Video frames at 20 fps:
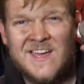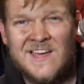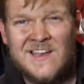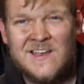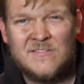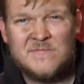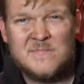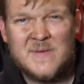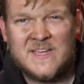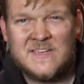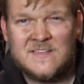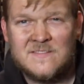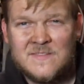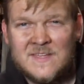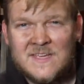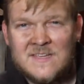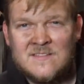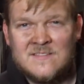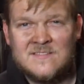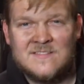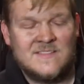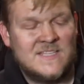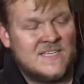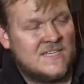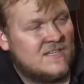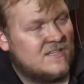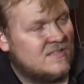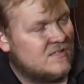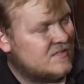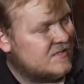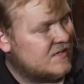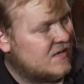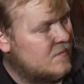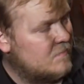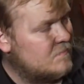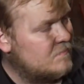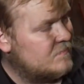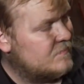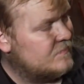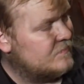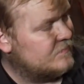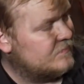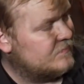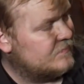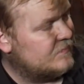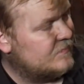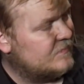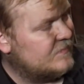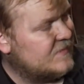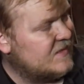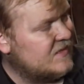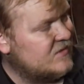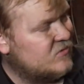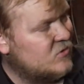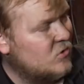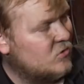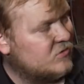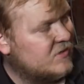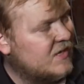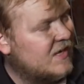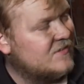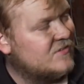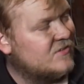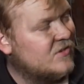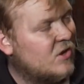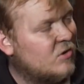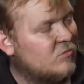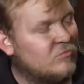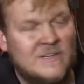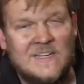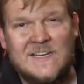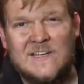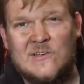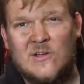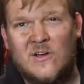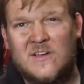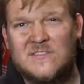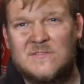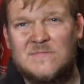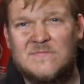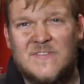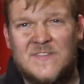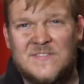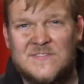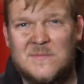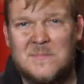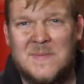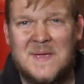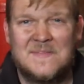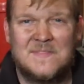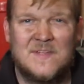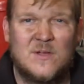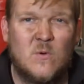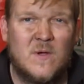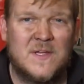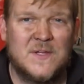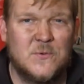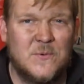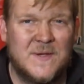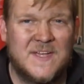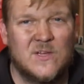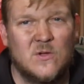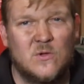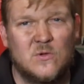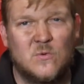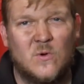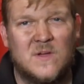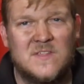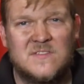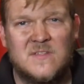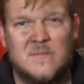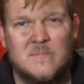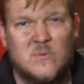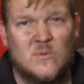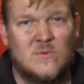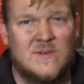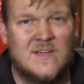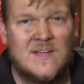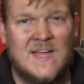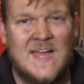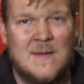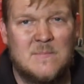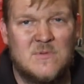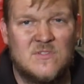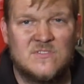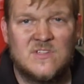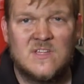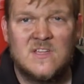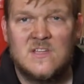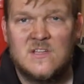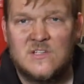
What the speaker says: I love making these. These dog's heads are really nice and fun to make. Quite quick, quite simple little hammers.